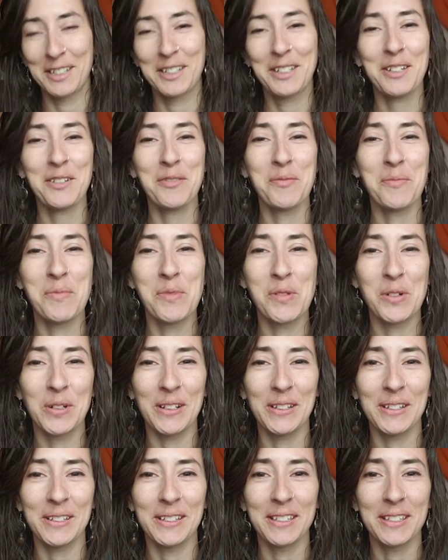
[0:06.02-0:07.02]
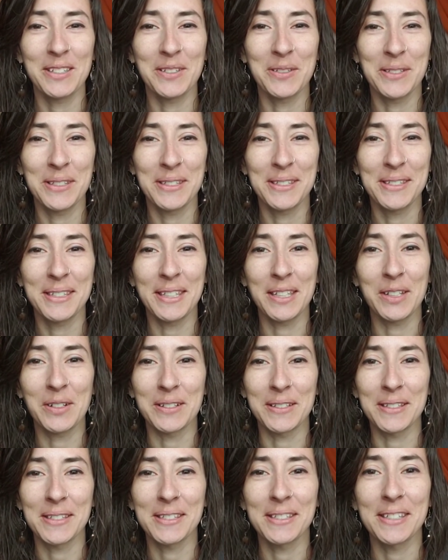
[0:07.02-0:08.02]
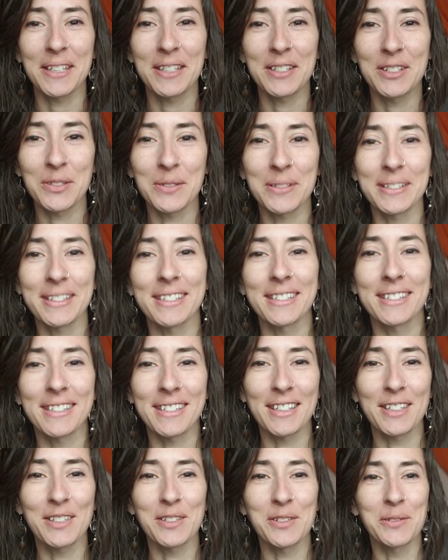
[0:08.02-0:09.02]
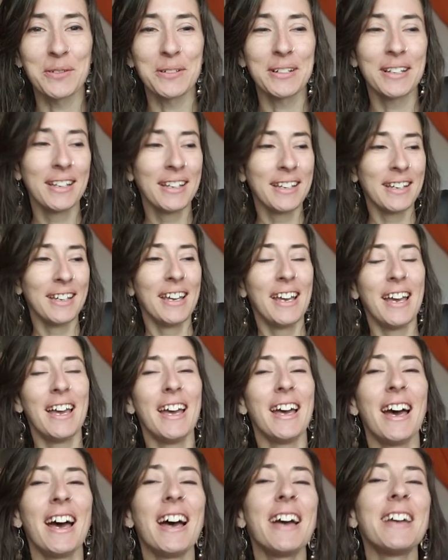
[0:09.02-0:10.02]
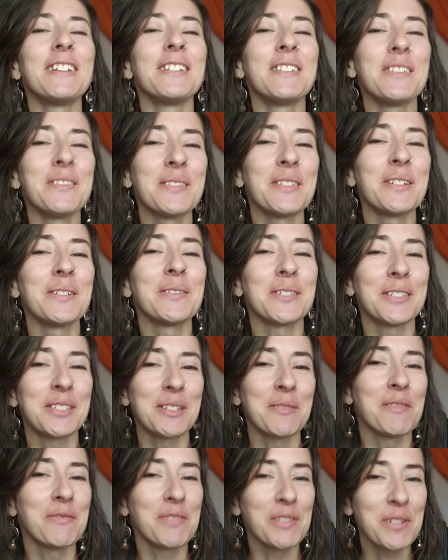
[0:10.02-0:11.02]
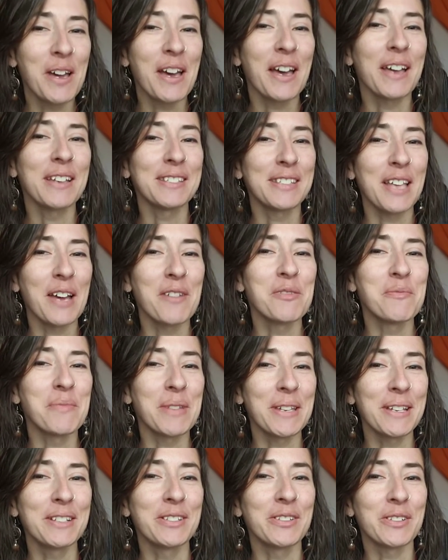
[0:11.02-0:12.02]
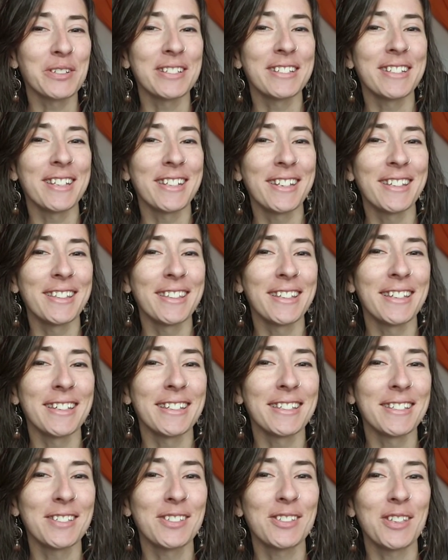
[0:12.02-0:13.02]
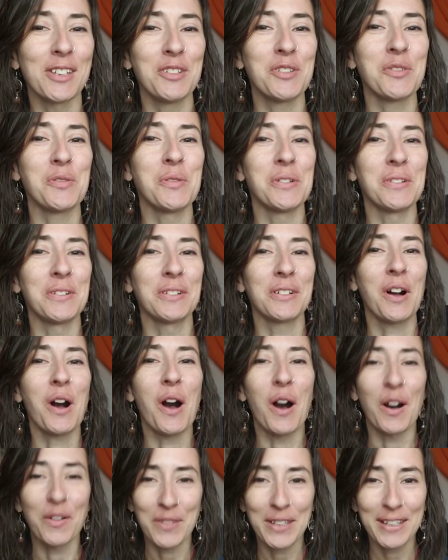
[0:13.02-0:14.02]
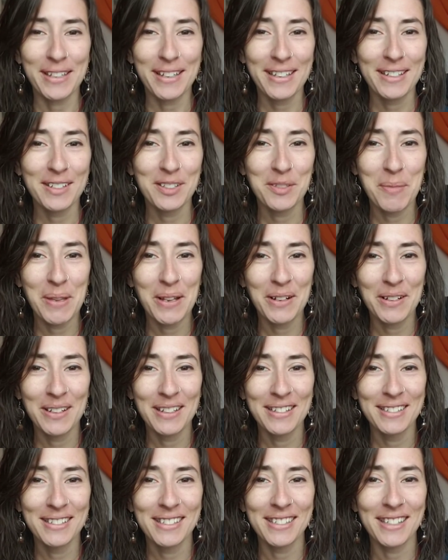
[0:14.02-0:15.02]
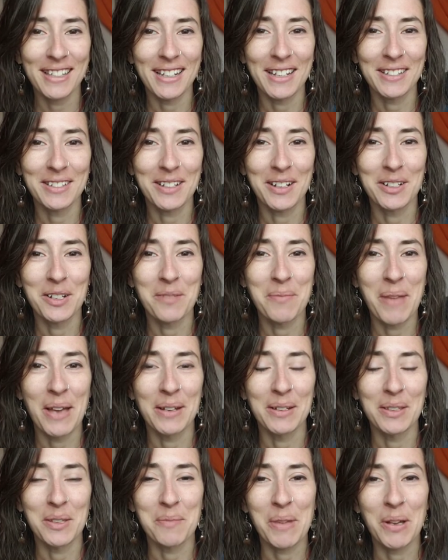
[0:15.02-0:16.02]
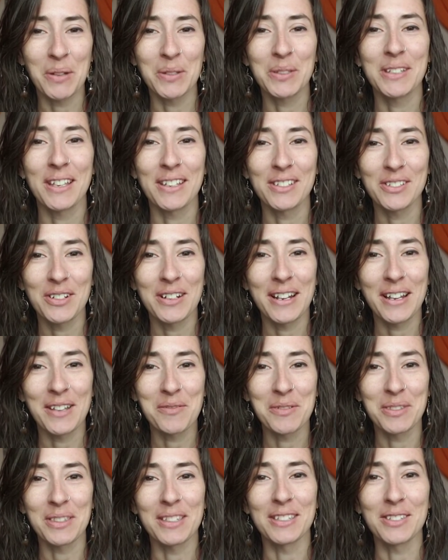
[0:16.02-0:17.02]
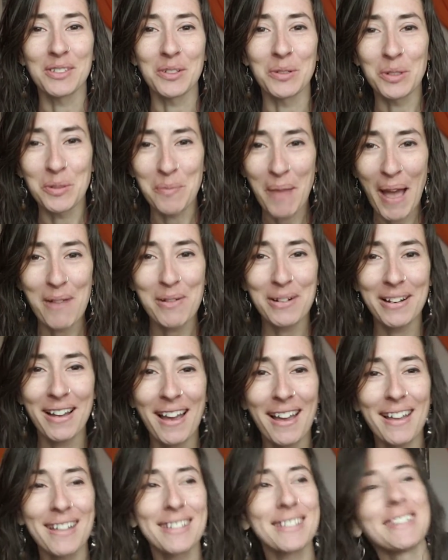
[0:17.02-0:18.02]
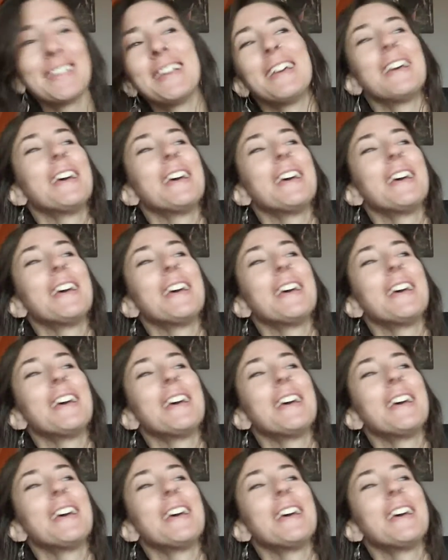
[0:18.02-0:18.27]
Good morning, you secret sensualist you. I knew there were some of you guys that would be interested in the sensual coffee experience that I talked about in the post yesterday with the solar power guys.